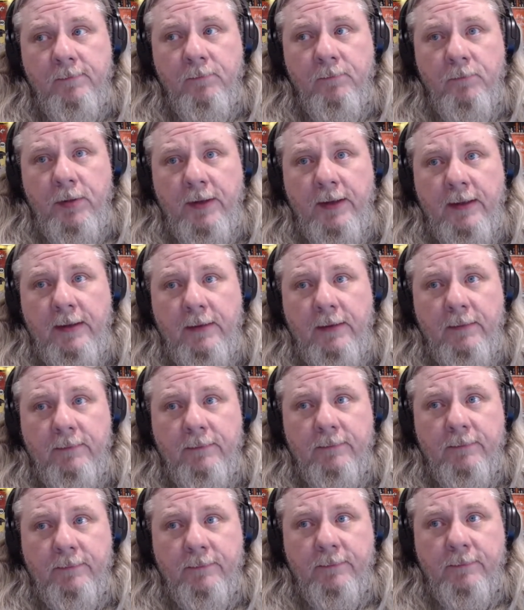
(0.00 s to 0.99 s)
But
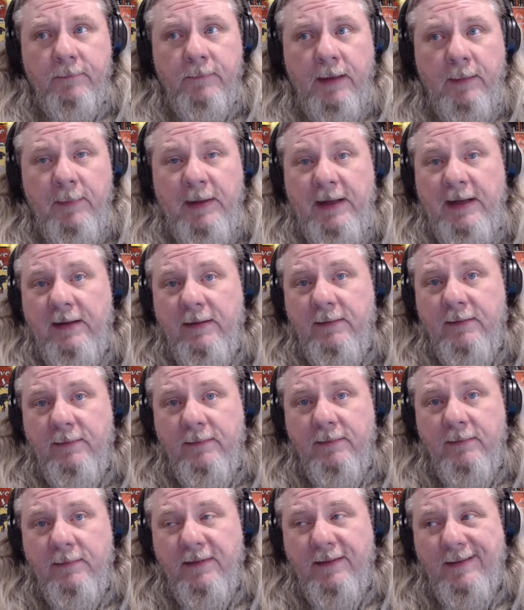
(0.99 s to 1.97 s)
I mean,
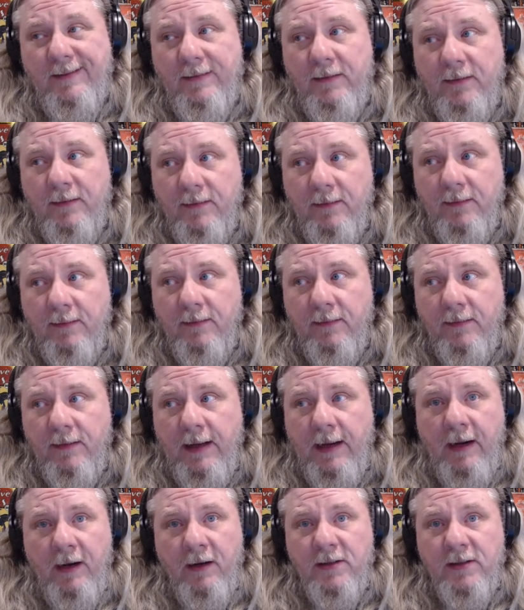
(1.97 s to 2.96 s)

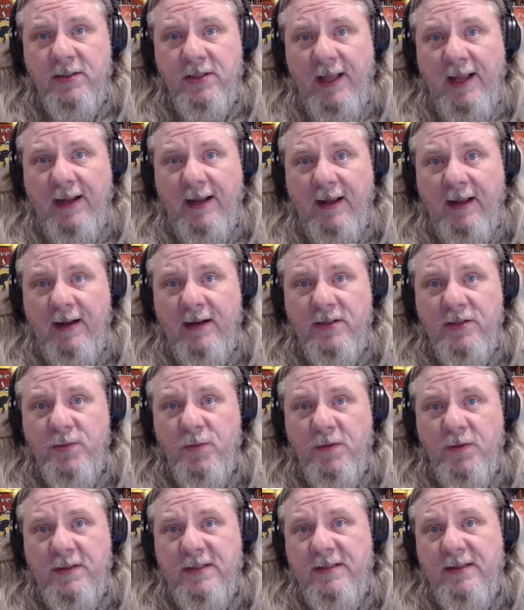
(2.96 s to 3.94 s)
Eric July kind of just
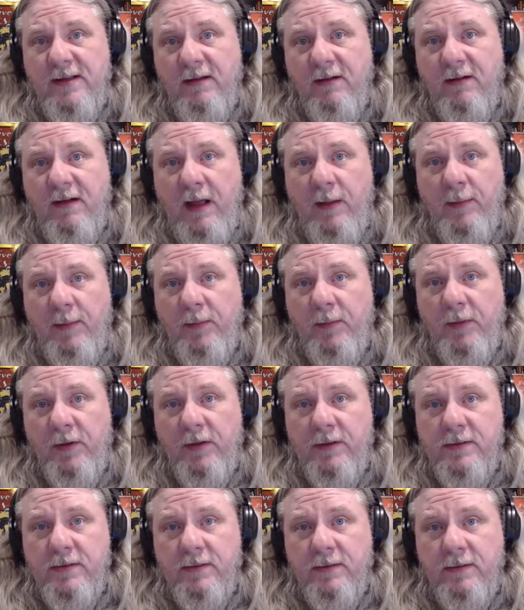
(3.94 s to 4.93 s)
wants to sell comic
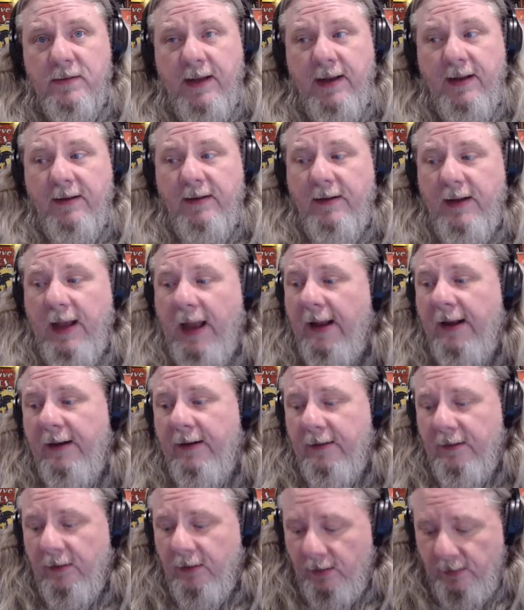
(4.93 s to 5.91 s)
books.
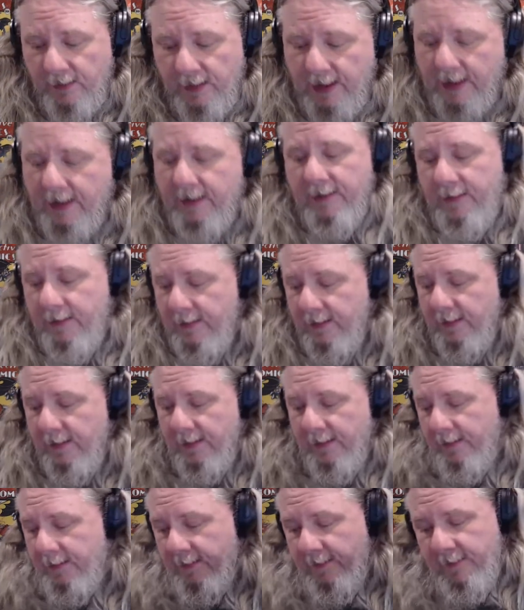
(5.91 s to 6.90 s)
And look,
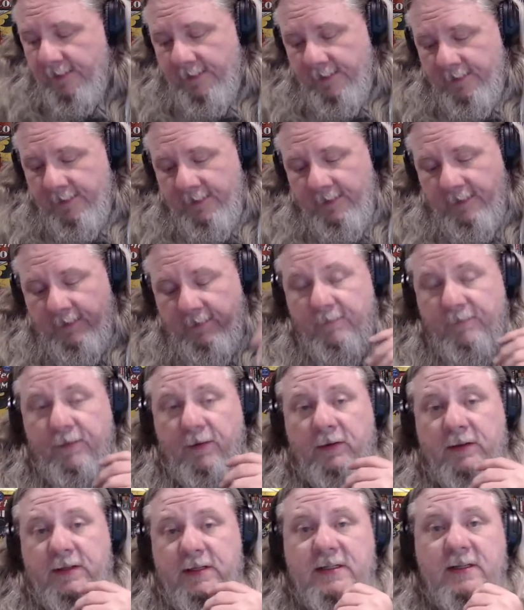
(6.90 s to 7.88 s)

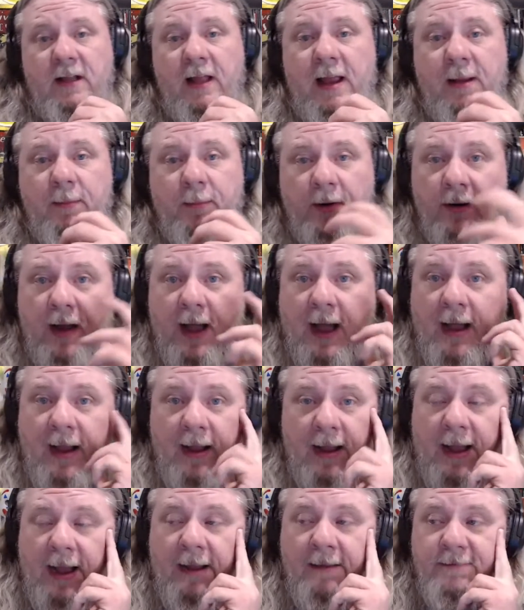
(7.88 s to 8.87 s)
full disclaimer,
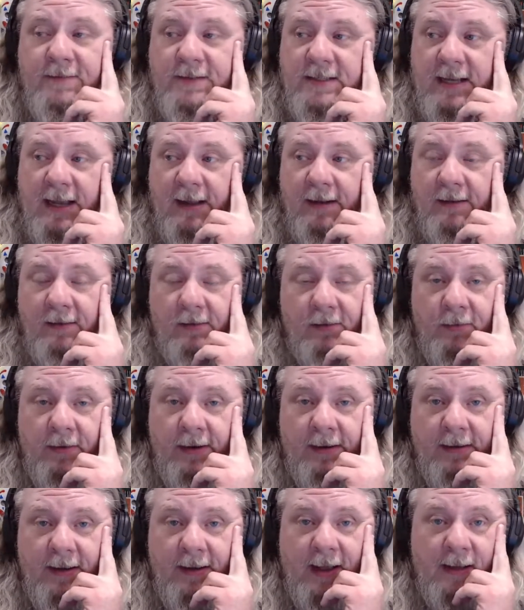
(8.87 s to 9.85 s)
I've said
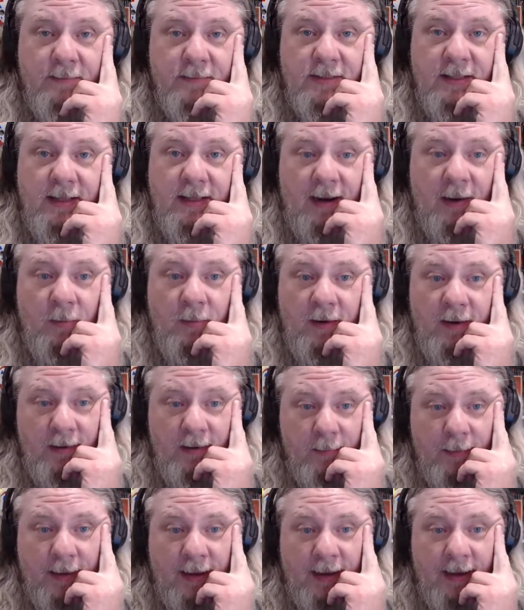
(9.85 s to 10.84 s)
3 times that I wanted
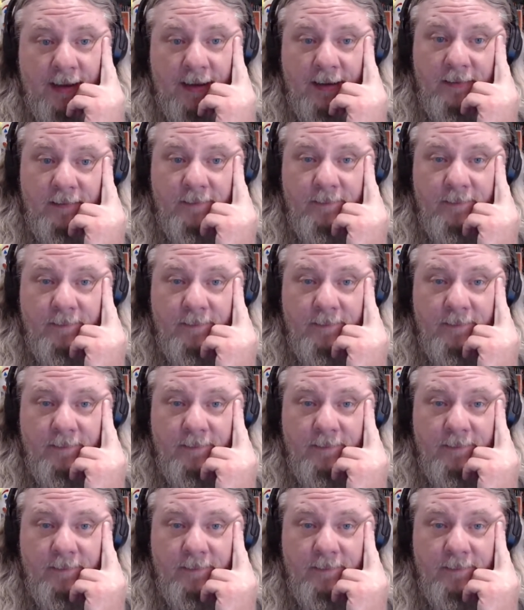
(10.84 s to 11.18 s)
to buy